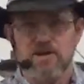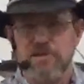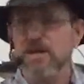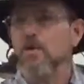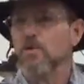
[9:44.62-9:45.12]
to
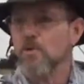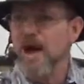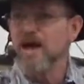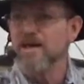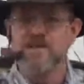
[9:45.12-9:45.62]
be on the
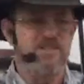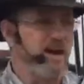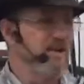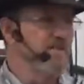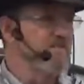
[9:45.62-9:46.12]
right hand
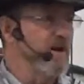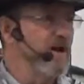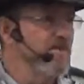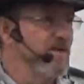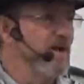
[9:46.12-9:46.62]
side of the
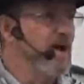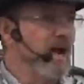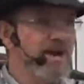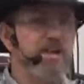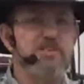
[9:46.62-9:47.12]
Father,
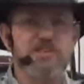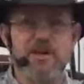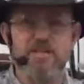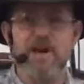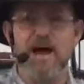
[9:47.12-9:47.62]
and he
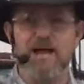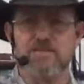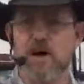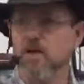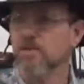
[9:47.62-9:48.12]
sent back the